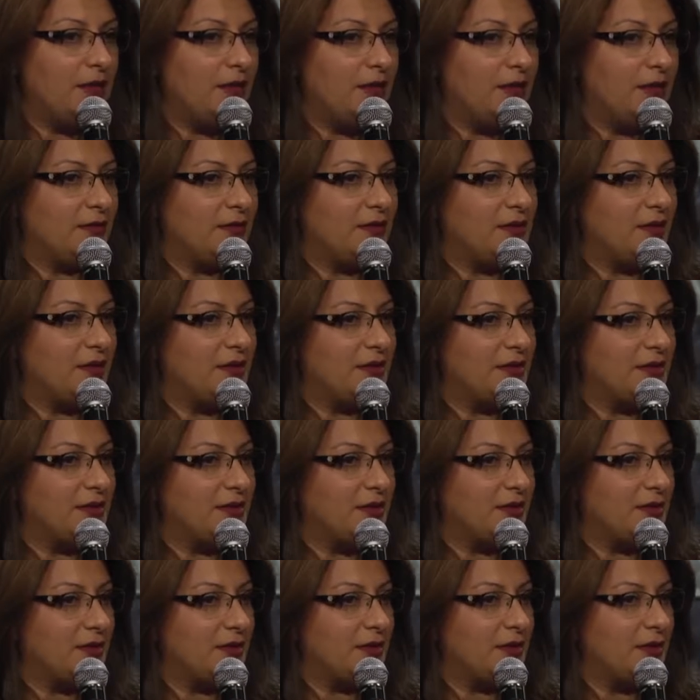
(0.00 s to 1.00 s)
there's
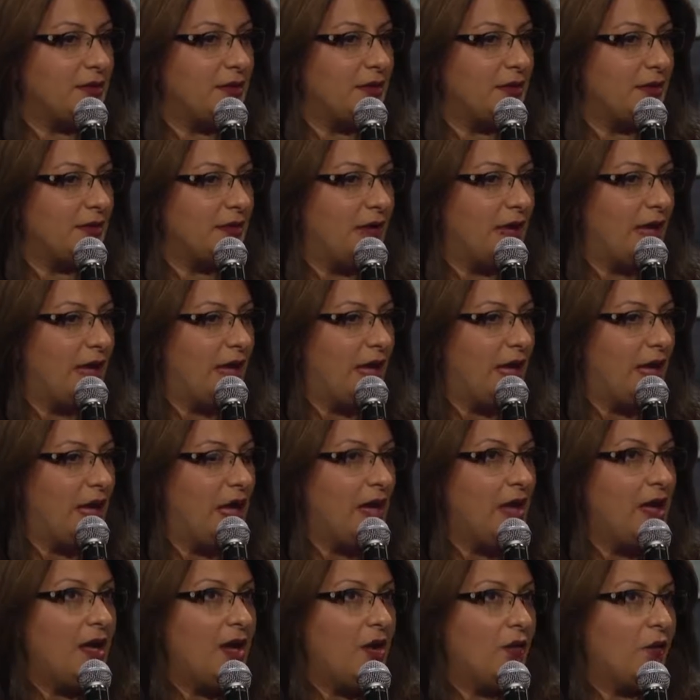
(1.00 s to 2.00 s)

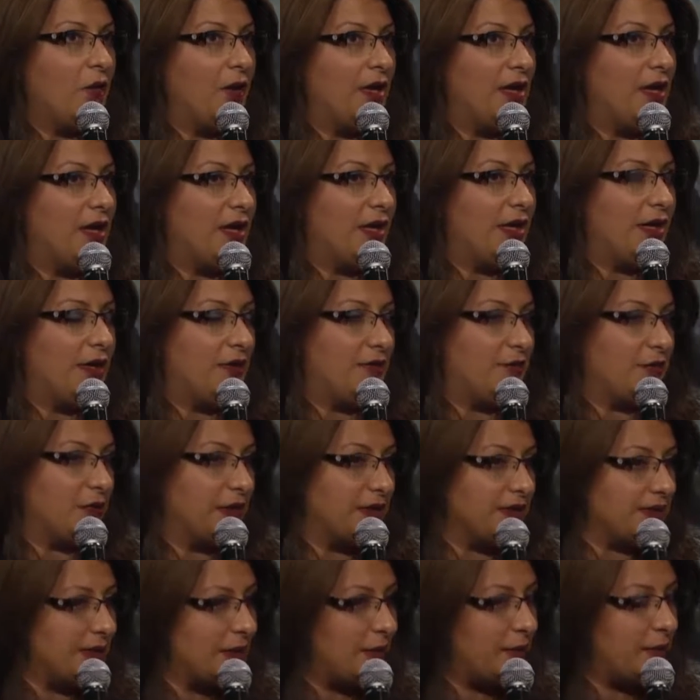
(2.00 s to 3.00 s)
when for
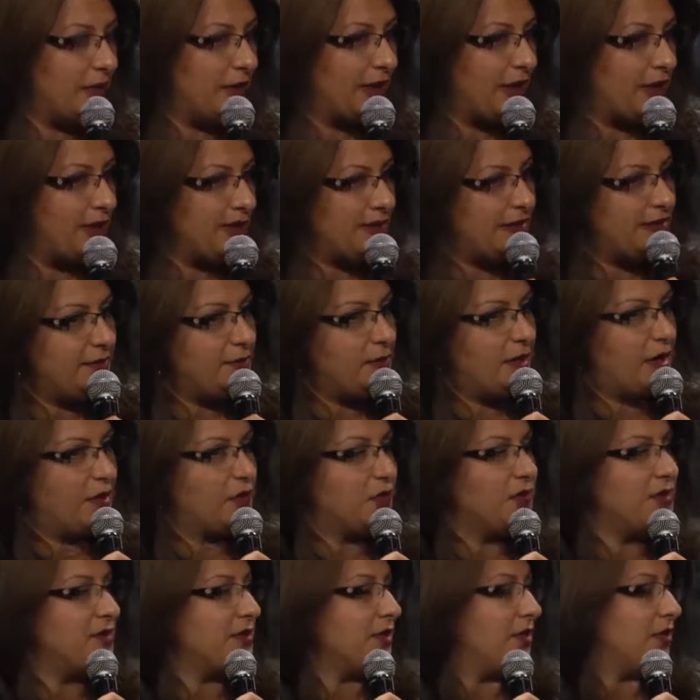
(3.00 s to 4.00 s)
example, I did my
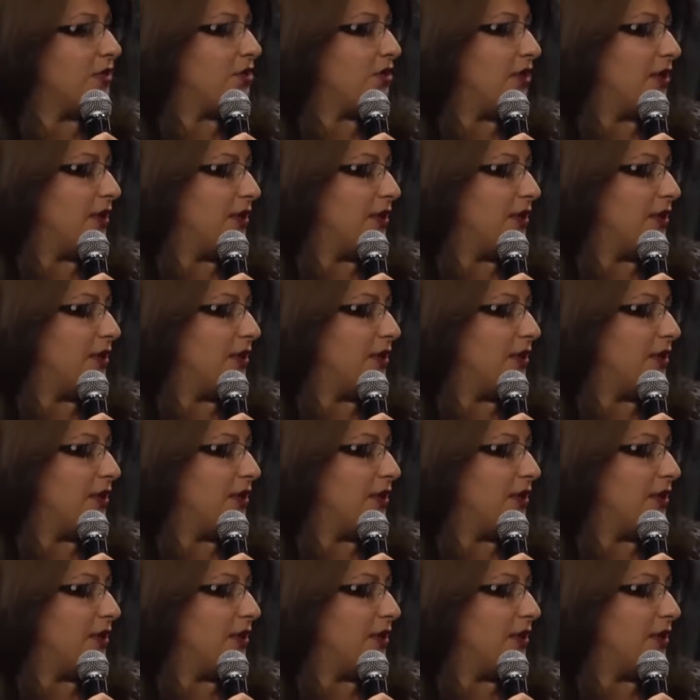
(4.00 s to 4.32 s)
research